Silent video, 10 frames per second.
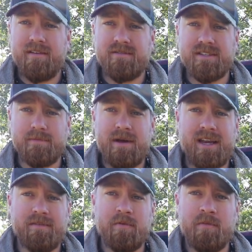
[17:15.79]
I've seen
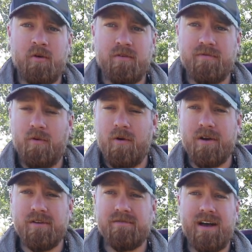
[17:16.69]
many of them over
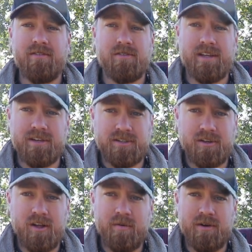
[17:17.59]
400, 500,000
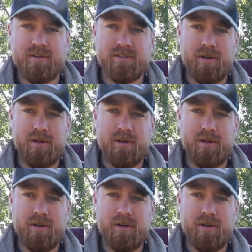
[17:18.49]
kilometers.